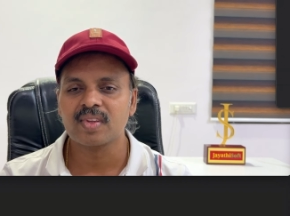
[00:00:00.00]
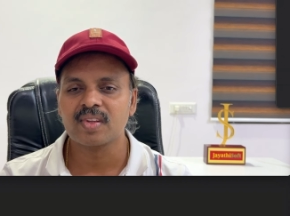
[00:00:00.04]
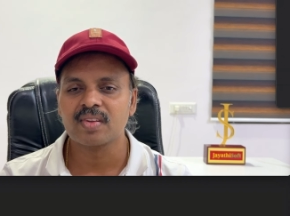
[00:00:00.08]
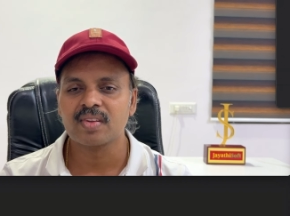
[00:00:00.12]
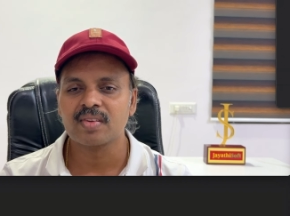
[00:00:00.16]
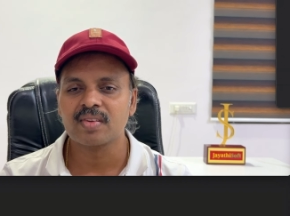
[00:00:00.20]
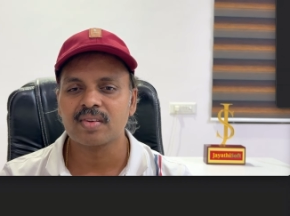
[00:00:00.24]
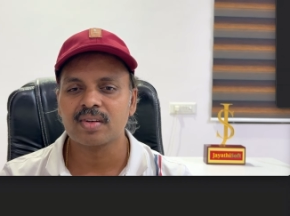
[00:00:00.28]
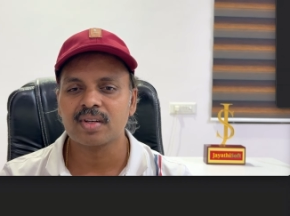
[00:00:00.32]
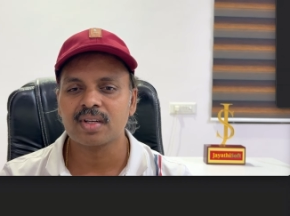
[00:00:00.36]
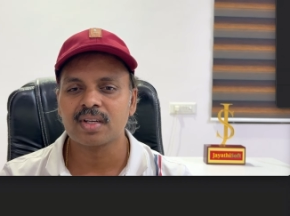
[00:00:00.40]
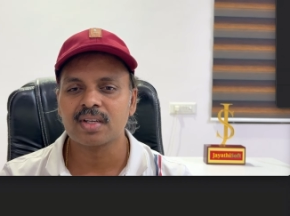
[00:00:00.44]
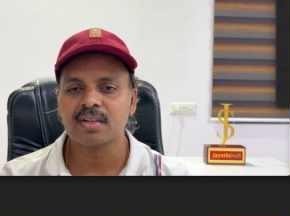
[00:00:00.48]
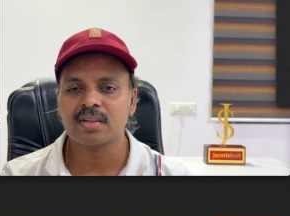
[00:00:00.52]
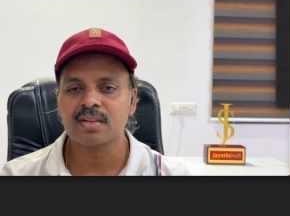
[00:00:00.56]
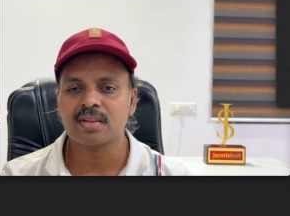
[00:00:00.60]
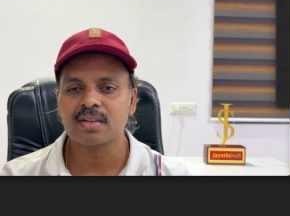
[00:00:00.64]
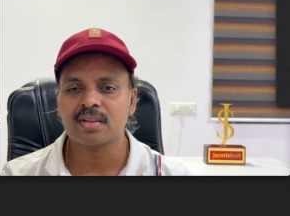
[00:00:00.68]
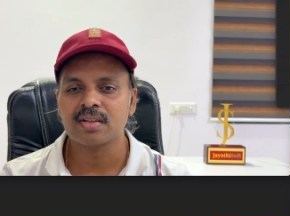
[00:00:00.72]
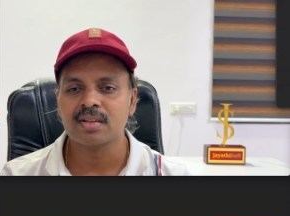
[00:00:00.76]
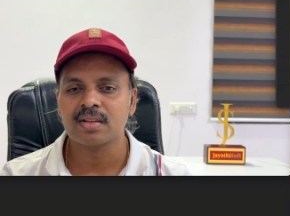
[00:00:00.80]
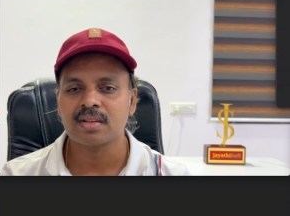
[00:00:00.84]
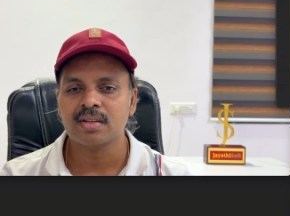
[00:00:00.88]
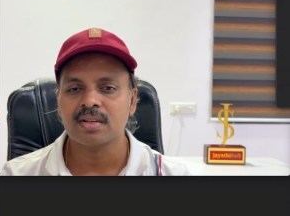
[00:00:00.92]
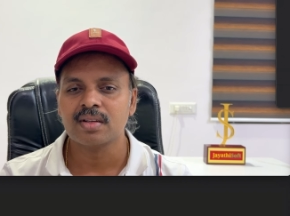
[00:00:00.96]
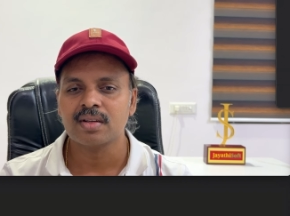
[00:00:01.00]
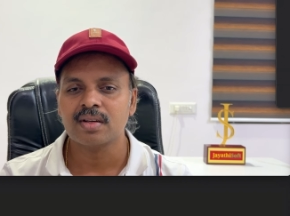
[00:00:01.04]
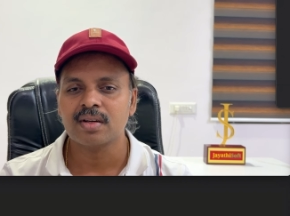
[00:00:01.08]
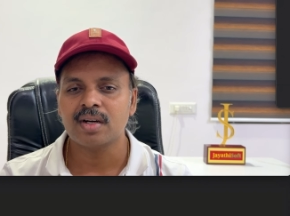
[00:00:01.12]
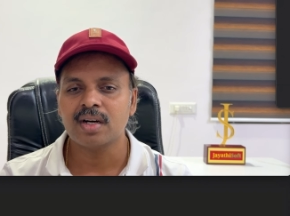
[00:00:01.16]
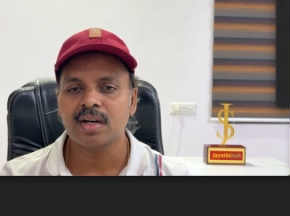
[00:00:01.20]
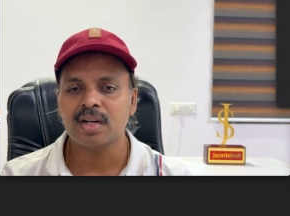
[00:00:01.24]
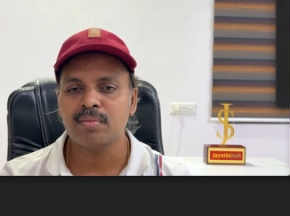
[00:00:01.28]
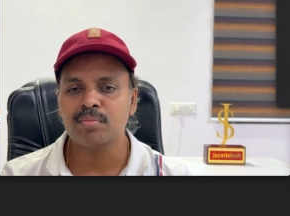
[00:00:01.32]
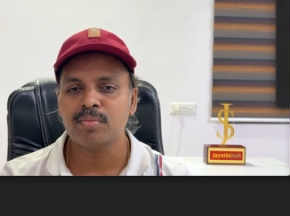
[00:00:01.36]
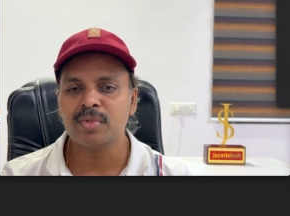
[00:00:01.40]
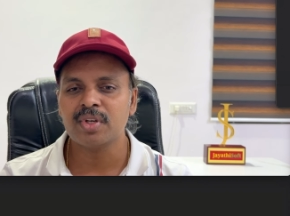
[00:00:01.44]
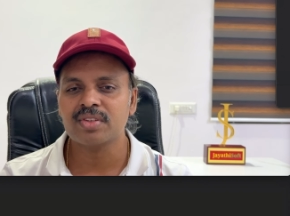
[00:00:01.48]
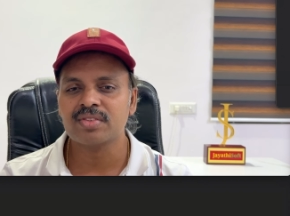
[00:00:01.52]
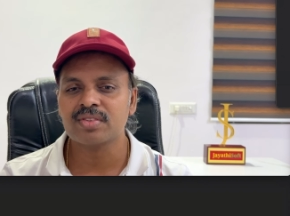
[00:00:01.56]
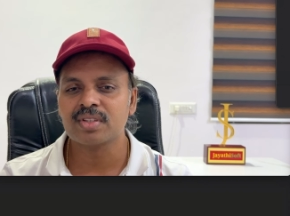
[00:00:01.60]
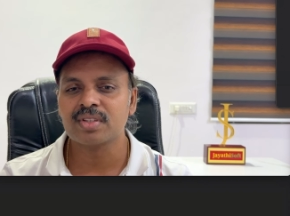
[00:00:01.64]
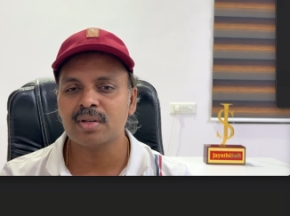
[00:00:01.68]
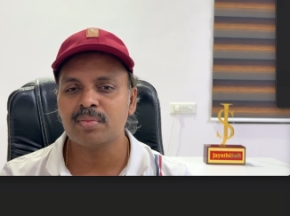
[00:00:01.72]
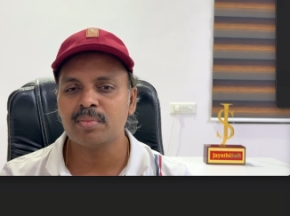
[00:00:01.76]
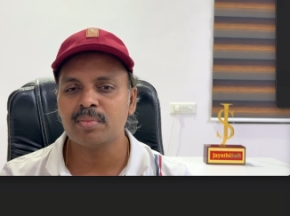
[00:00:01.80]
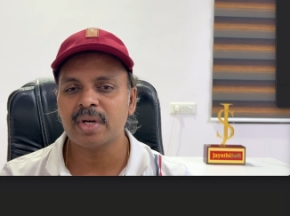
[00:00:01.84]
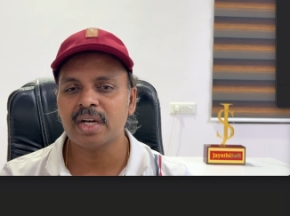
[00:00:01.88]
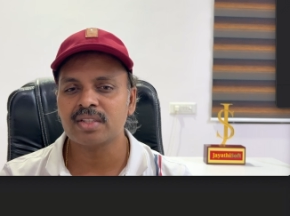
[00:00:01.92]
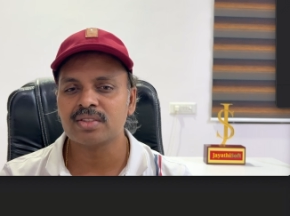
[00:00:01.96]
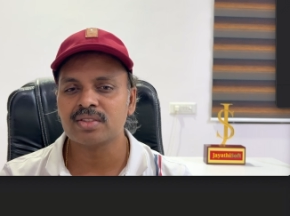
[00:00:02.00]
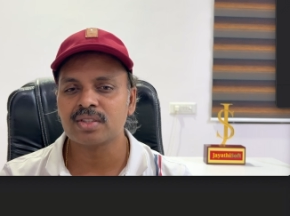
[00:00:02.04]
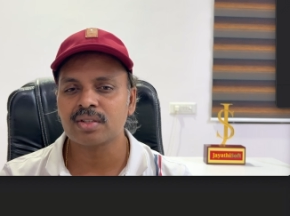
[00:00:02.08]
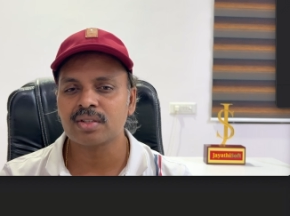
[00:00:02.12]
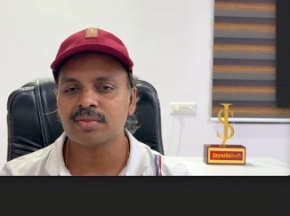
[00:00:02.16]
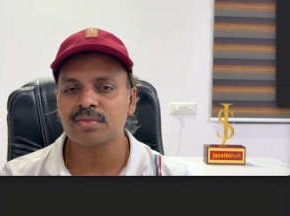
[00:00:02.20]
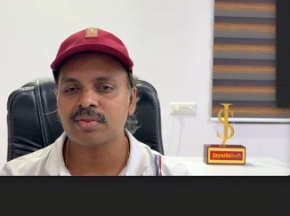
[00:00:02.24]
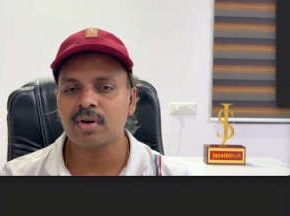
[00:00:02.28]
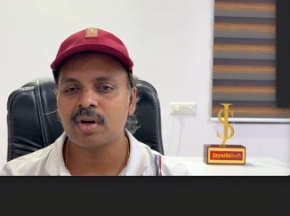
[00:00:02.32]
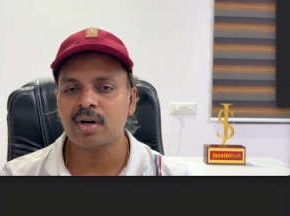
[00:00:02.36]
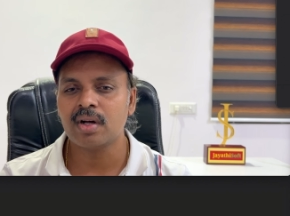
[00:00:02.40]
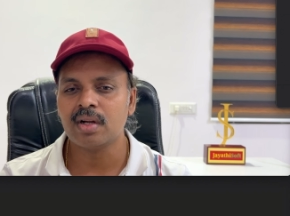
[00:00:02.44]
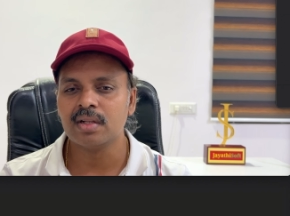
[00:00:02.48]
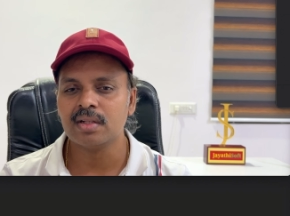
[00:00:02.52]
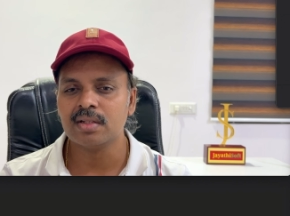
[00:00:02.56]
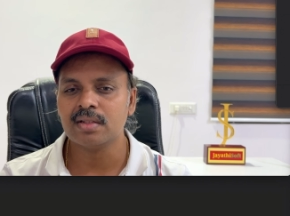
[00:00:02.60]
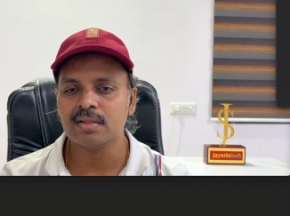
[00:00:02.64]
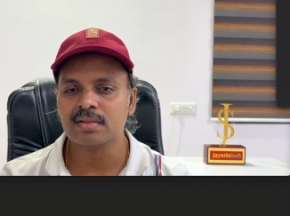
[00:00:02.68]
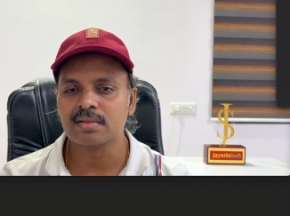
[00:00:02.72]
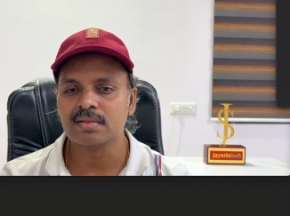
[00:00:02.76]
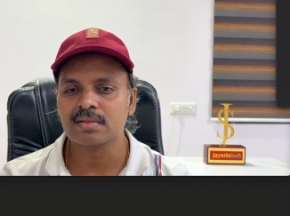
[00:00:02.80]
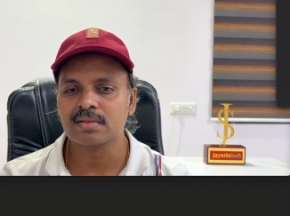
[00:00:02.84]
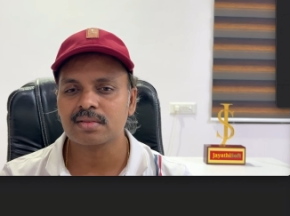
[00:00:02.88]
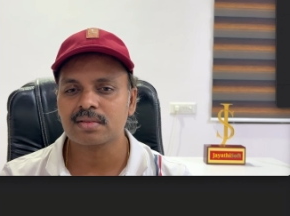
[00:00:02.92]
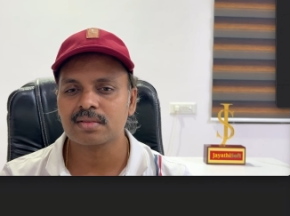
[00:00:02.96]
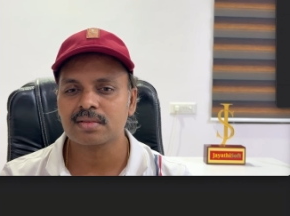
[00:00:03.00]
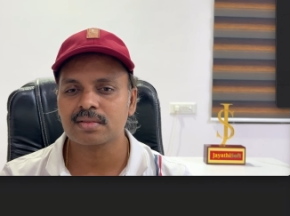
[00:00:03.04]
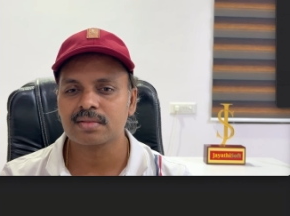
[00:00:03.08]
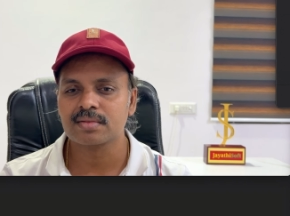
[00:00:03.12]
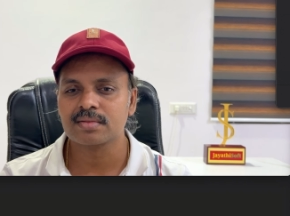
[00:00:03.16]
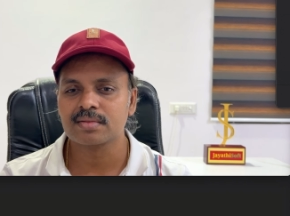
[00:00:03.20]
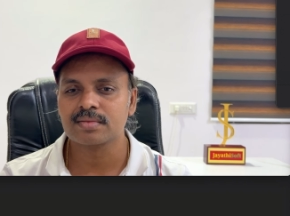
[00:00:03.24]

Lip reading: right? Or mix and match of all this.